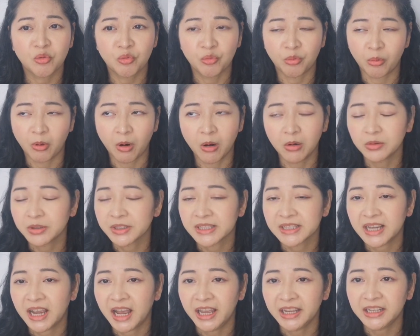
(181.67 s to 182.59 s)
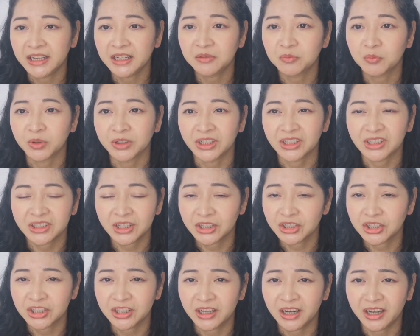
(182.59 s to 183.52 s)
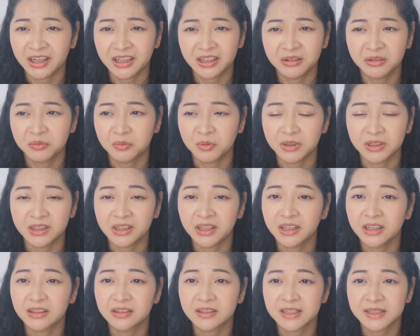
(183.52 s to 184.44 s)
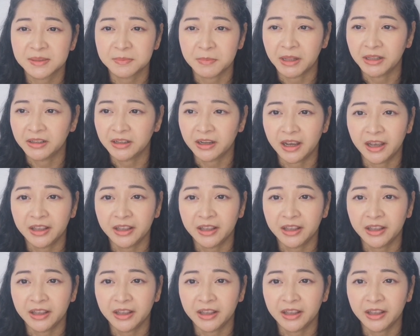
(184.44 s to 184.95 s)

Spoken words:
gross. I didn't want to touch it. I didn't want to like smell it.